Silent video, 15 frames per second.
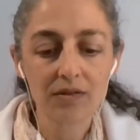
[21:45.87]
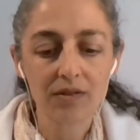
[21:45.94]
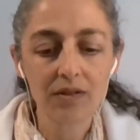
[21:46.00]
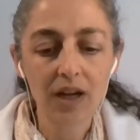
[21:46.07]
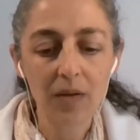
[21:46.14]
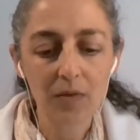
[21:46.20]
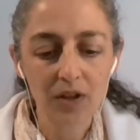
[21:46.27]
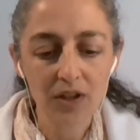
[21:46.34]

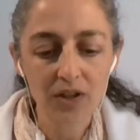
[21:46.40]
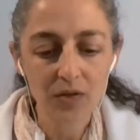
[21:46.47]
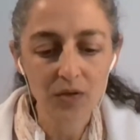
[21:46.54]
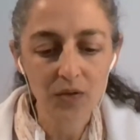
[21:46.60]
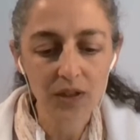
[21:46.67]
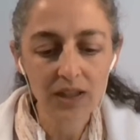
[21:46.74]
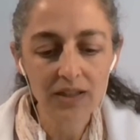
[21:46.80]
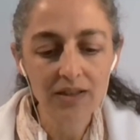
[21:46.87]
No, I'm going
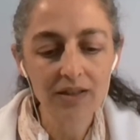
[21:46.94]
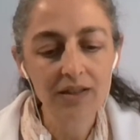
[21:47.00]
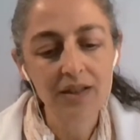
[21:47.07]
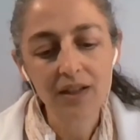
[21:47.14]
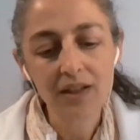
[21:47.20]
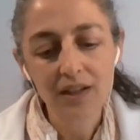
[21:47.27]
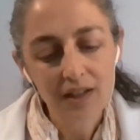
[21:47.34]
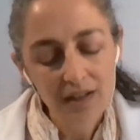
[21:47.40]
to eat,
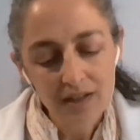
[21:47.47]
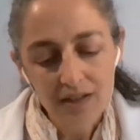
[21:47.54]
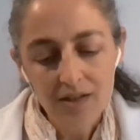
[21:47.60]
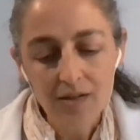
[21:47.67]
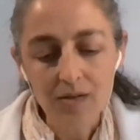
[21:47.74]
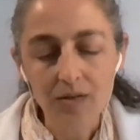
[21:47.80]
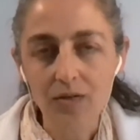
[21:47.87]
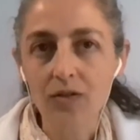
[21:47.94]

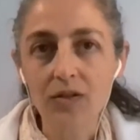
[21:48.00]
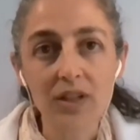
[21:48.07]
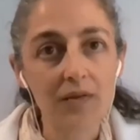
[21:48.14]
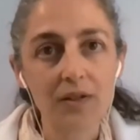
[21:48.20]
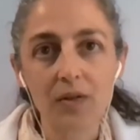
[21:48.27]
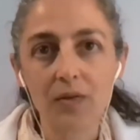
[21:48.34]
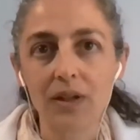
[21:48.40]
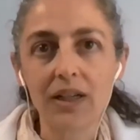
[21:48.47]
so not
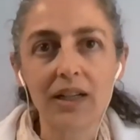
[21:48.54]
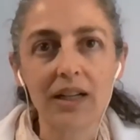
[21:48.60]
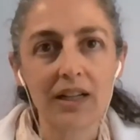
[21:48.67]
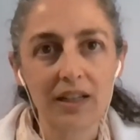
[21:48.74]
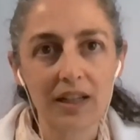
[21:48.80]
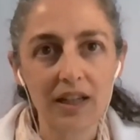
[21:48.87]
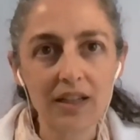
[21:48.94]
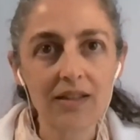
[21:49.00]
everyone
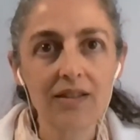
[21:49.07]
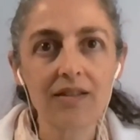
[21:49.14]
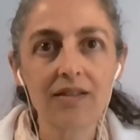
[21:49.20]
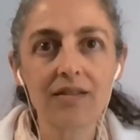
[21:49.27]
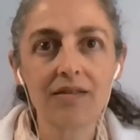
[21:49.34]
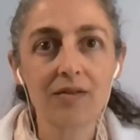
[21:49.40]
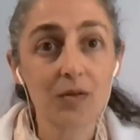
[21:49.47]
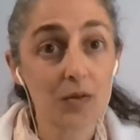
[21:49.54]
can eat
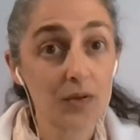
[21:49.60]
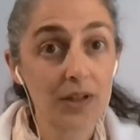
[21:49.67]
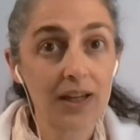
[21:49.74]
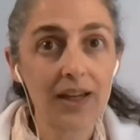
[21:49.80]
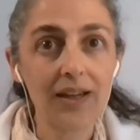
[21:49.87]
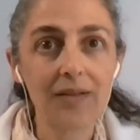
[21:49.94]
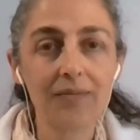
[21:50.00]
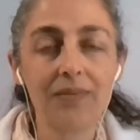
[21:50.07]

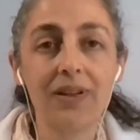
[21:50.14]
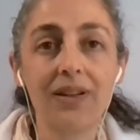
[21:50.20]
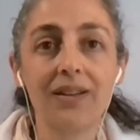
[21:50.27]
today.